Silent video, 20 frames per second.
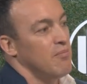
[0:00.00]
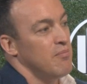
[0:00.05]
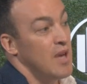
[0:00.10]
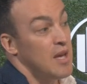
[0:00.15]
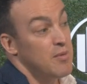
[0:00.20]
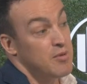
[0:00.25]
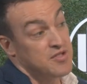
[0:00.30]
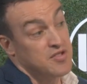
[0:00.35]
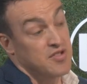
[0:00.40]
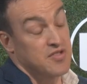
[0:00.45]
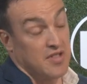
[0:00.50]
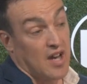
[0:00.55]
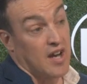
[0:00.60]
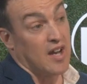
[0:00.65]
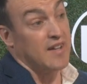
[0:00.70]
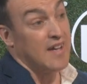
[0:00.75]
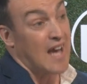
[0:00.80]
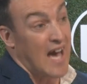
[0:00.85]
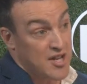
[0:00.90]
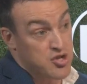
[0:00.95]
maybe it's just
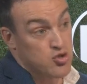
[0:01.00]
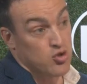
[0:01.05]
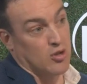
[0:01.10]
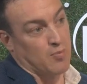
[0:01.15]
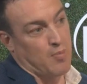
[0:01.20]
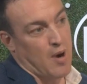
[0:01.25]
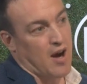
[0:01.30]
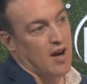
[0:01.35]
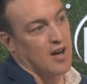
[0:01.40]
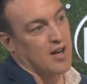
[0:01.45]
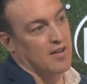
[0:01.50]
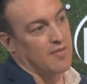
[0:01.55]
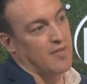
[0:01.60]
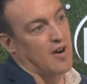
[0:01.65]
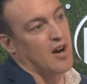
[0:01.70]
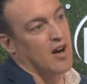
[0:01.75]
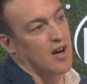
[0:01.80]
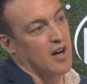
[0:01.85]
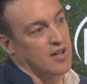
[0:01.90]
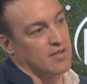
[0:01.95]
not a natural part of
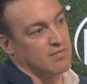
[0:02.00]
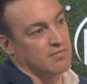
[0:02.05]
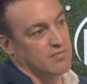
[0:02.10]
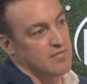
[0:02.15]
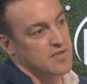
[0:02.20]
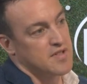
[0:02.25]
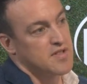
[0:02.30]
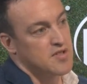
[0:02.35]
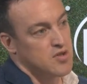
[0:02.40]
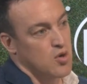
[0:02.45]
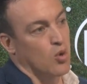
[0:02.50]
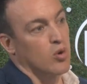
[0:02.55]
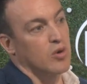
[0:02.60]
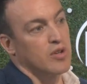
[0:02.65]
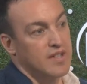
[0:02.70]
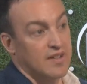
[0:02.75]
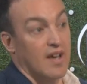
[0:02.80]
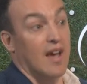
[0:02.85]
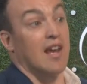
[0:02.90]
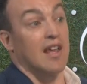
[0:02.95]
our
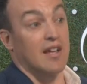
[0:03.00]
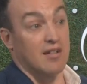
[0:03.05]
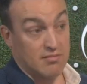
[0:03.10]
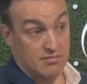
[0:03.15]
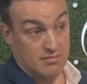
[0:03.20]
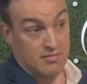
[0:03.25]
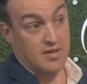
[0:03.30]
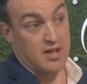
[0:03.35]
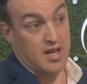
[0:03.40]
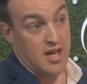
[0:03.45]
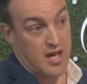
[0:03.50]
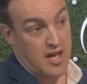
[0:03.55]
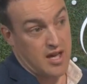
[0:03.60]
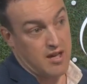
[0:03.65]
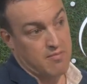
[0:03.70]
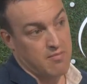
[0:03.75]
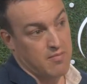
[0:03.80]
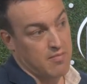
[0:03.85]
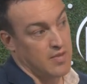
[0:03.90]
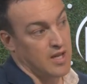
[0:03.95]
storytelling.
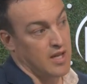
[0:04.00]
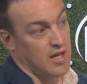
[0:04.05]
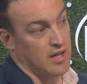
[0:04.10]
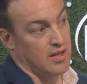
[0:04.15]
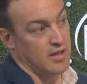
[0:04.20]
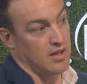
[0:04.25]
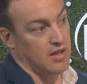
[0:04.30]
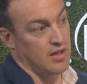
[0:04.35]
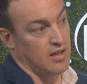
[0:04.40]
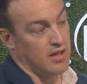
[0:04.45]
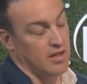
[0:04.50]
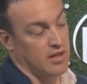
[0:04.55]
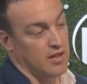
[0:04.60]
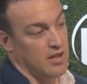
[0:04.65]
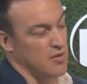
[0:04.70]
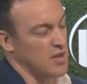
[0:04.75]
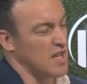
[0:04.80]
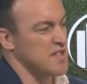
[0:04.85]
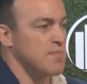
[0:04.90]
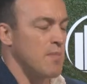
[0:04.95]
Um, in,
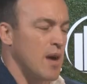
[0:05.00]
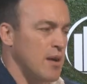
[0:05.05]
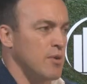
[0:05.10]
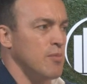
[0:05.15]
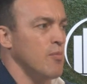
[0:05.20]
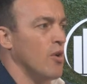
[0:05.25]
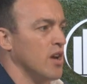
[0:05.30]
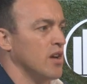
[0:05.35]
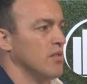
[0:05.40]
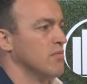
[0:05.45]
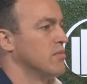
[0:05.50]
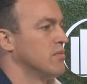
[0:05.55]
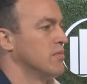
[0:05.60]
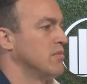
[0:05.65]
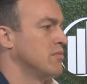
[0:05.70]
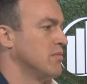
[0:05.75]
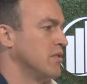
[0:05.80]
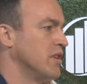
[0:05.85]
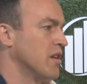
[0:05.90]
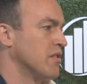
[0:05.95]
you know, that's maybe my
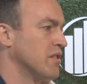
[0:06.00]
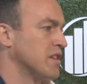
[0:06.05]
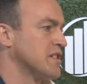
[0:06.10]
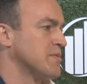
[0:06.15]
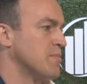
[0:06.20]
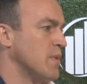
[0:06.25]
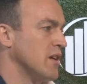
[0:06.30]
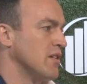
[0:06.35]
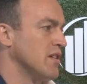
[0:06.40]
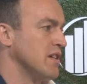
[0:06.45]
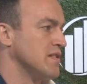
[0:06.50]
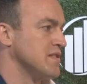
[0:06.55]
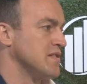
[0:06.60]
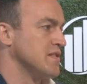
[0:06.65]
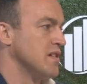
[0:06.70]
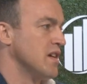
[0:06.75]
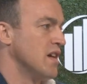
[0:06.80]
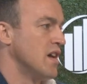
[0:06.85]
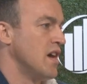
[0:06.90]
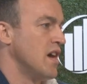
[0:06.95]
my own
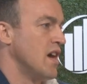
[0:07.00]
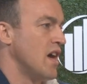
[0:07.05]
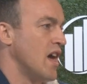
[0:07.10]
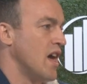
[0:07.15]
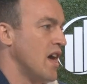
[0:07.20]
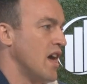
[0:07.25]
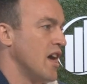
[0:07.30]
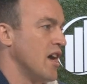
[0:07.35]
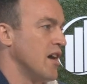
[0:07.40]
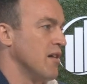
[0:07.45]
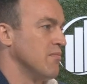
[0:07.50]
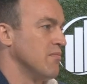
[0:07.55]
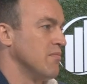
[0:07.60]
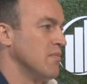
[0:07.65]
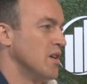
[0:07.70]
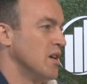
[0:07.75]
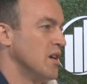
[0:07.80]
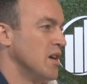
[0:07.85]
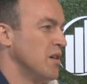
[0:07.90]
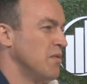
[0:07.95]
experience.
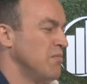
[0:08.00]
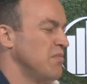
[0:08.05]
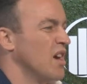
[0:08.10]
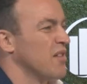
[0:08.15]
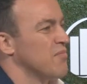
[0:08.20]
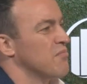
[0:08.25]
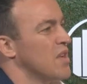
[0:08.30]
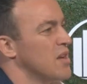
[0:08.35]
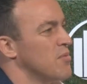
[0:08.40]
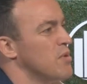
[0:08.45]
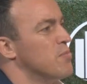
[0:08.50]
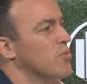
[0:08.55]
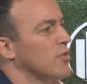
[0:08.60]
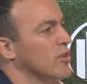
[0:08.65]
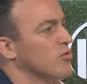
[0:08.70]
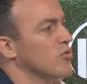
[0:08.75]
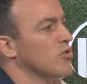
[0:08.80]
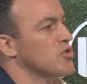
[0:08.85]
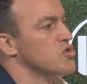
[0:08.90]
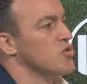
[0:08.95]
Um, not maybe
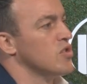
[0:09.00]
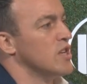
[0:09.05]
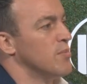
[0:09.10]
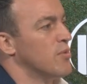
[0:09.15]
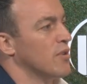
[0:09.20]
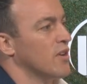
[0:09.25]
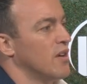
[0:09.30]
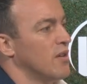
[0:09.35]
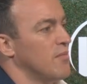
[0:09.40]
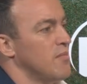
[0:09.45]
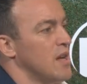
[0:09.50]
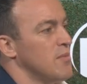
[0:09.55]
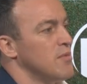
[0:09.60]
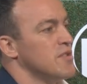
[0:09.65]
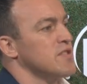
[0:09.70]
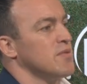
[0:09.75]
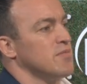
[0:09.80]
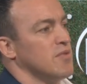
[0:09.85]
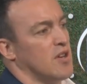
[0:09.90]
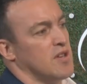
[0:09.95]
begrudgery, but uh,
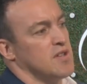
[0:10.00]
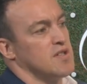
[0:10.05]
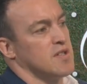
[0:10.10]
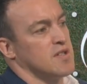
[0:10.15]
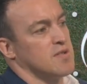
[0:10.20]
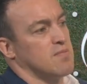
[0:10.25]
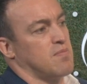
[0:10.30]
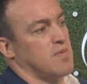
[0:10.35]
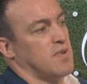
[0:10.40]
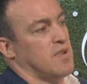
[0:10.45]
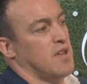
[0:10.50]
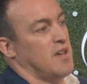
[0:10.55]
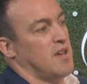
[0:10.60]
maybe sometimes just